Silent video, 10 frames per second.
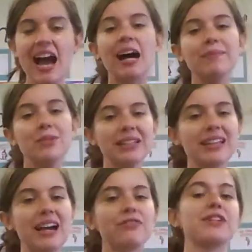I'm doing
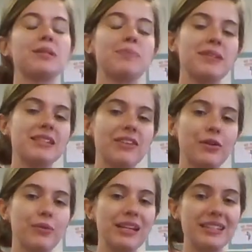that for a specific
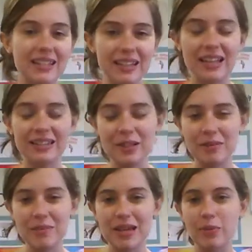reason, and that's going to
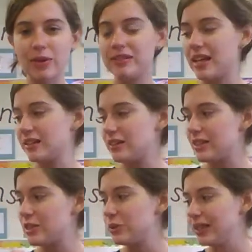make more sense
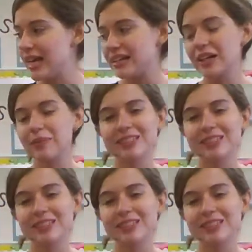to you later.